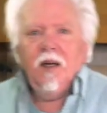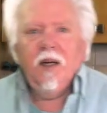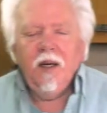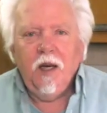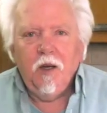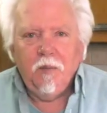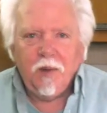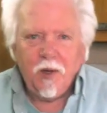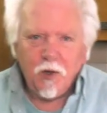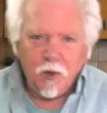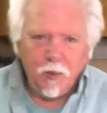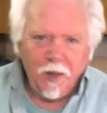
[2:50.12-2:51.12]
Now,
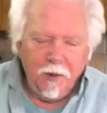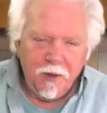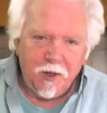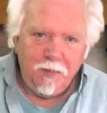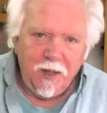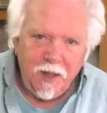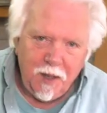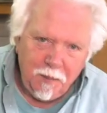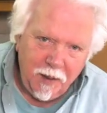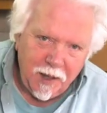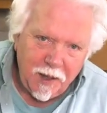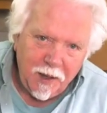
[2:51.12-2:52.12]
because we're going to be
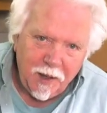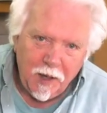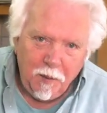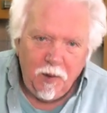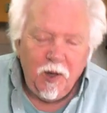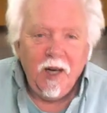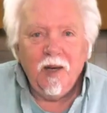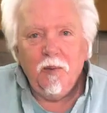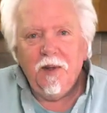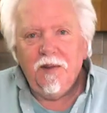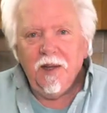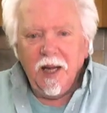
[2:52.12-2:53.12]
making meringue
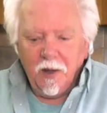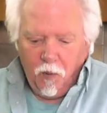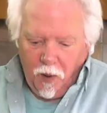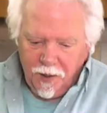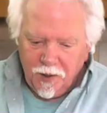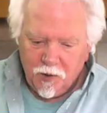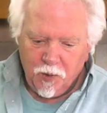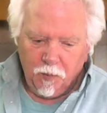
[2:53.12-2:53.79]
with the egg whites,